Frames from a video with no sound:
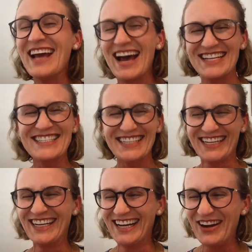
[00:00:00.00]
yes,
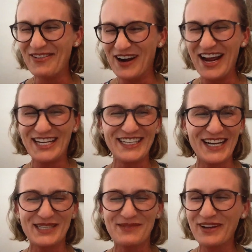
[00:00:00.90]
which
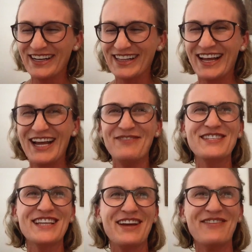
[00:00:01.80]
has been a
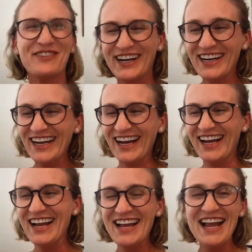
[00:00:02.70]
lifesaver.
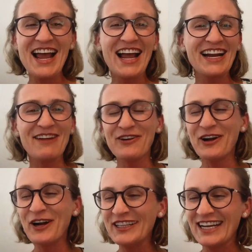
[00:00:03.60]
And I've
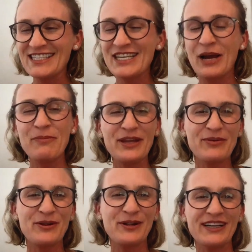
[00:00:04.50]
heard that some
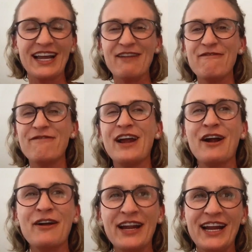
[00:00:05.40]
people get
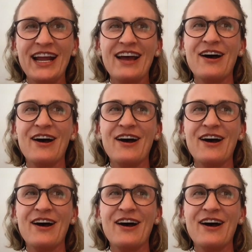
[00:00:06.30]
very,